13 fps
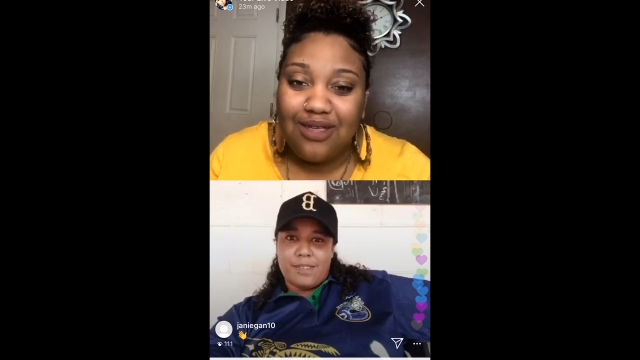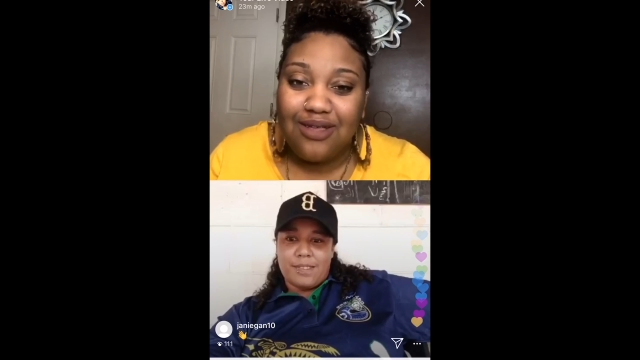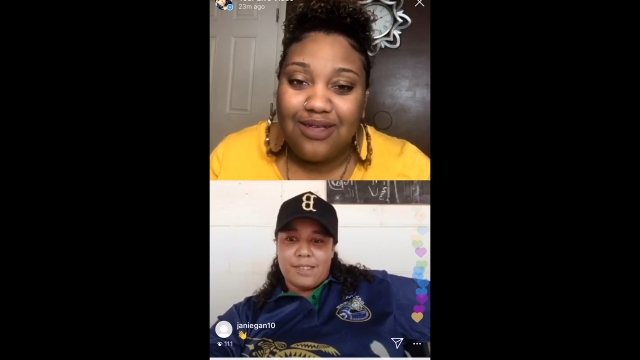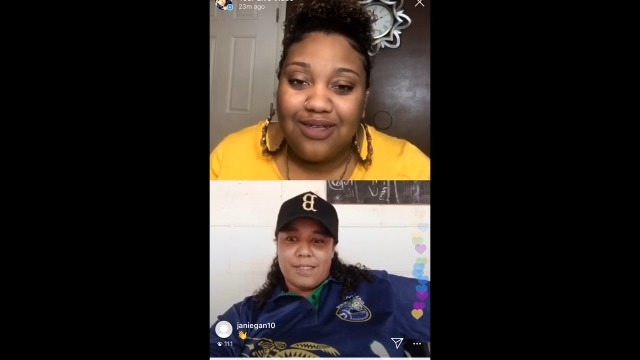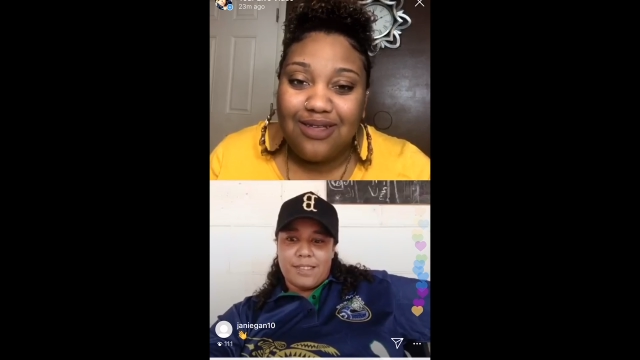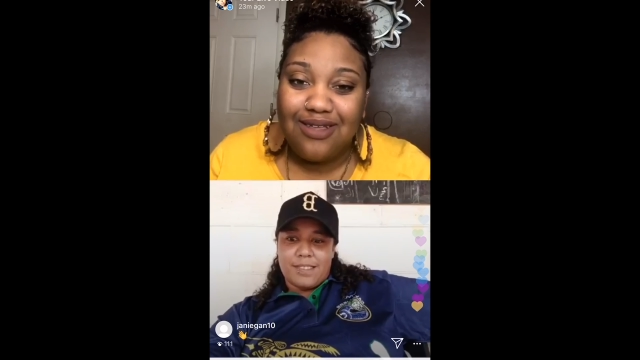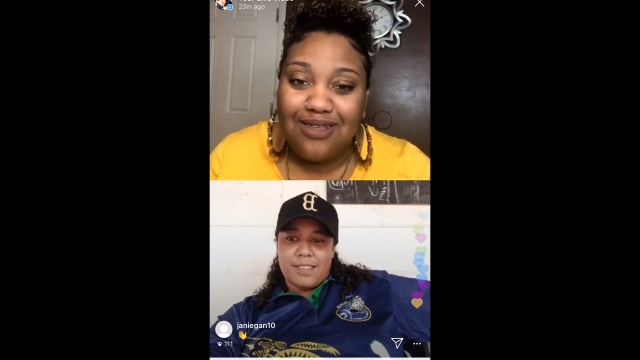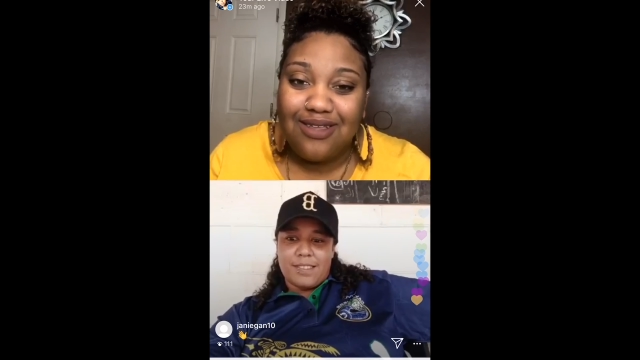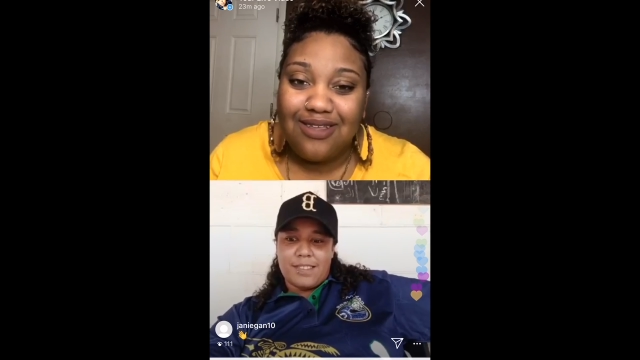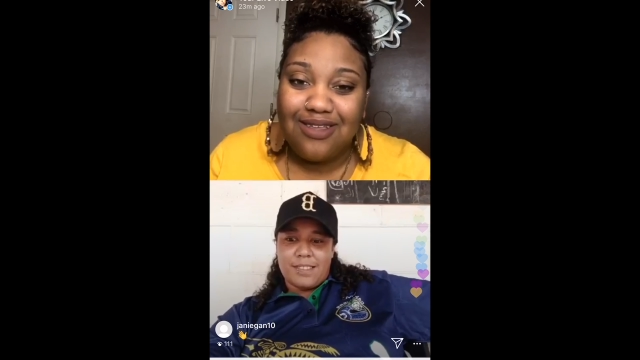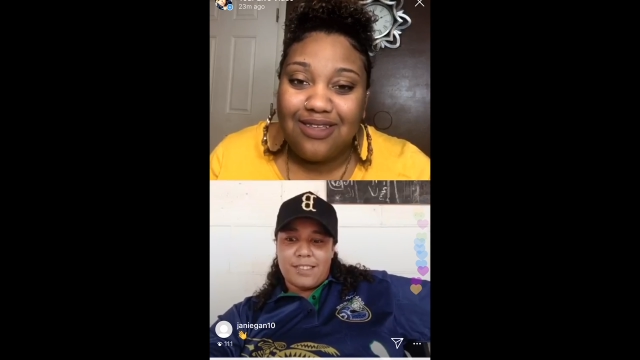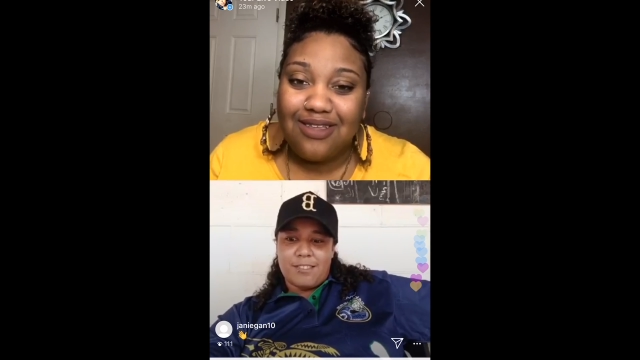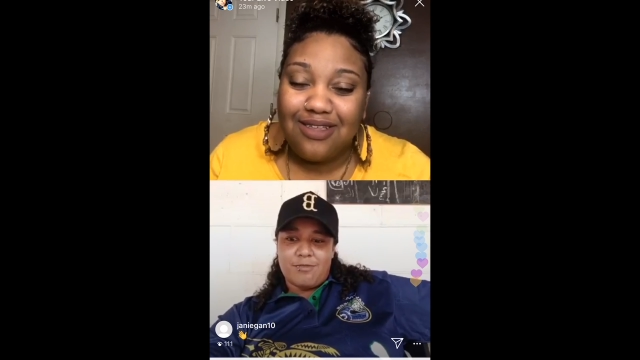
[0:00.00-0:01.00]

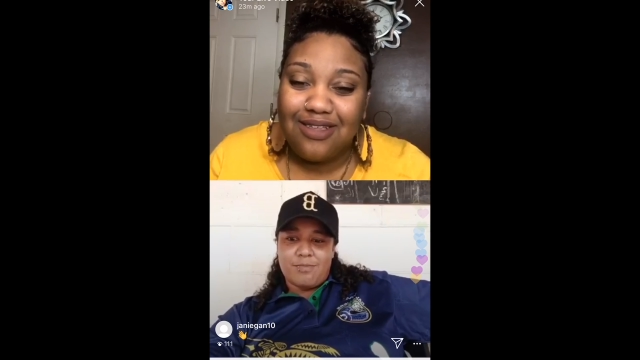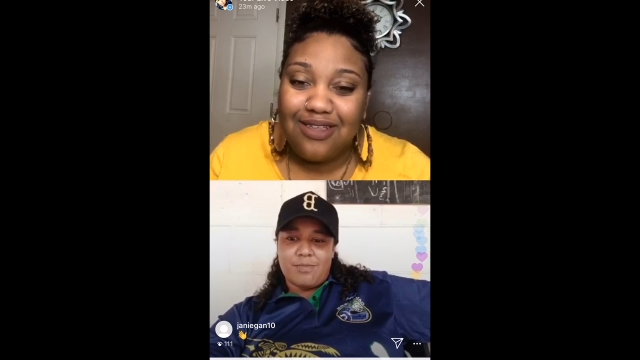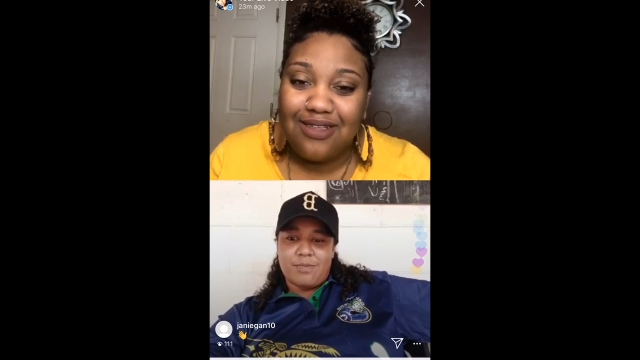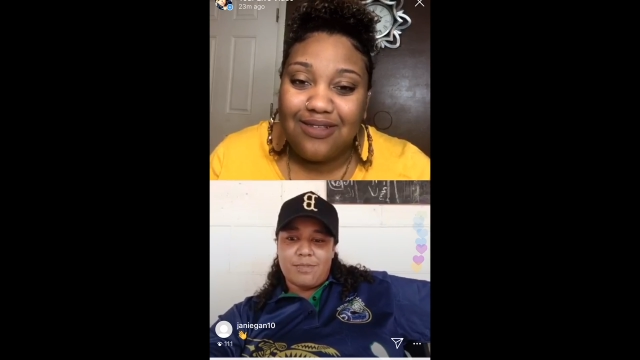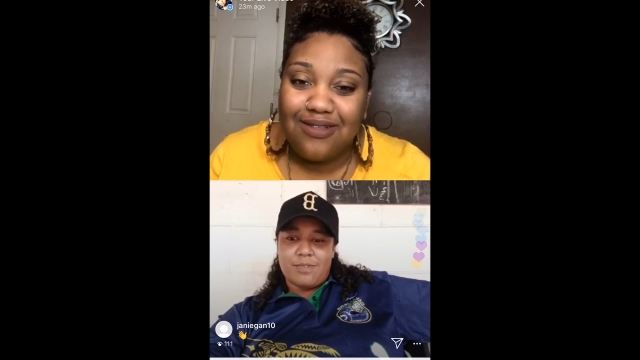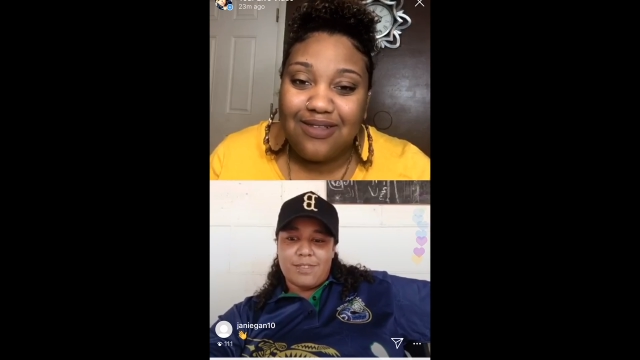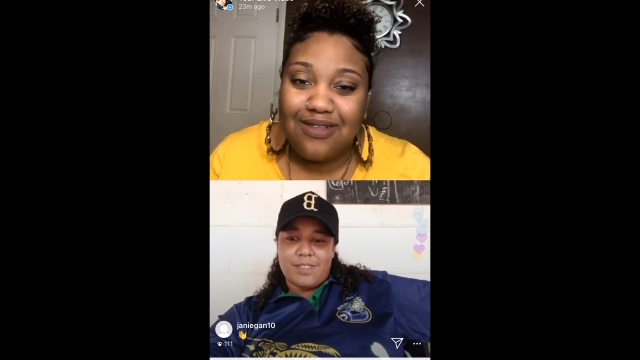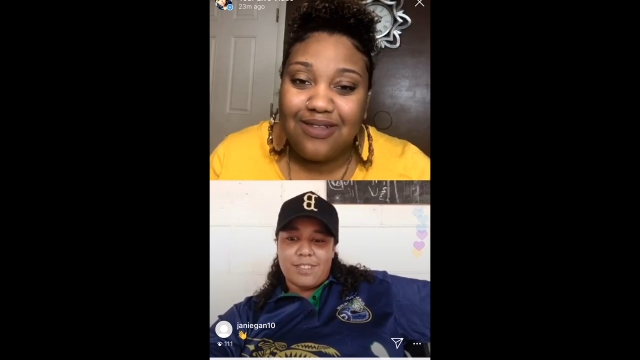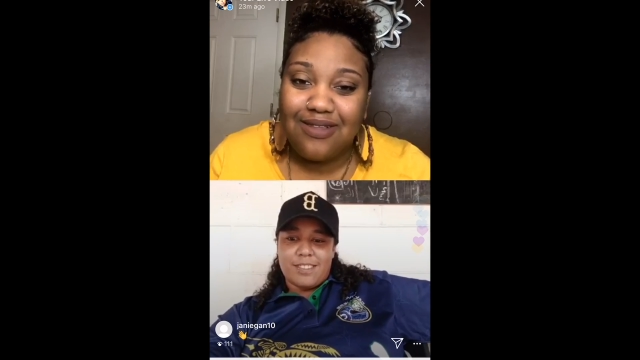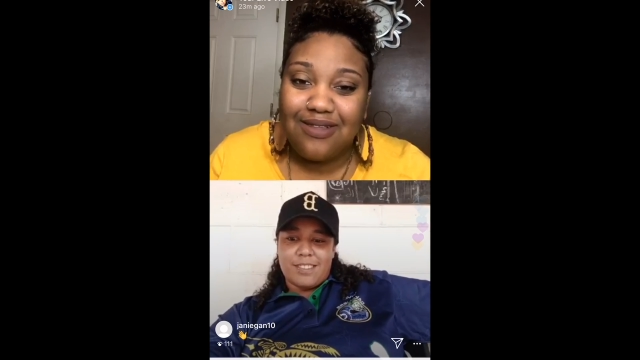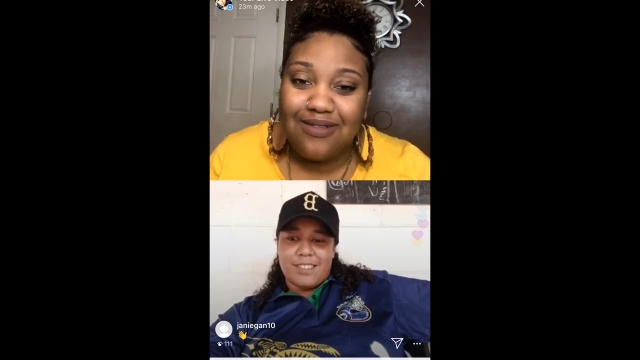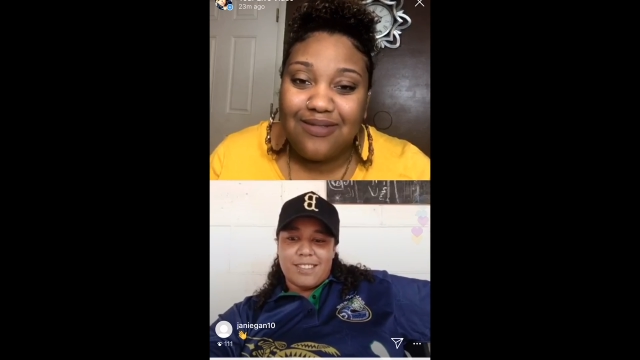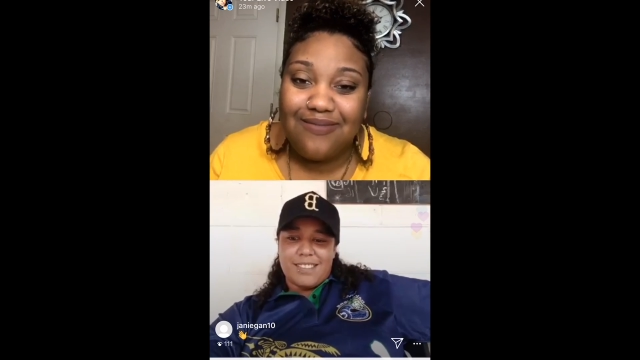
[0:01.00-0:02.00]

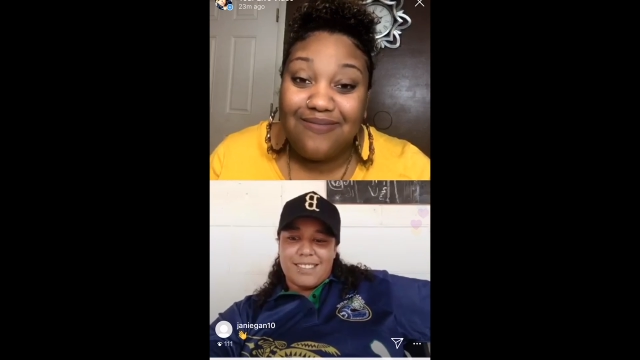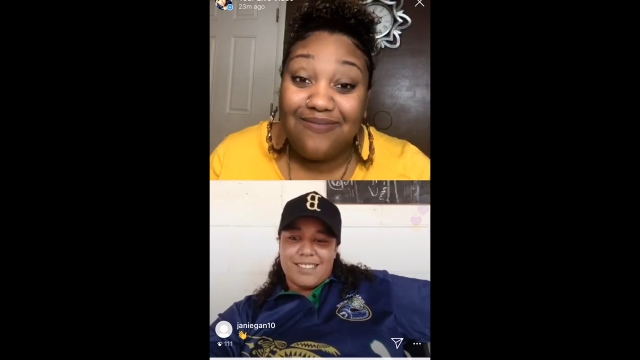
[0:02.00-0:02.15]
[no speech]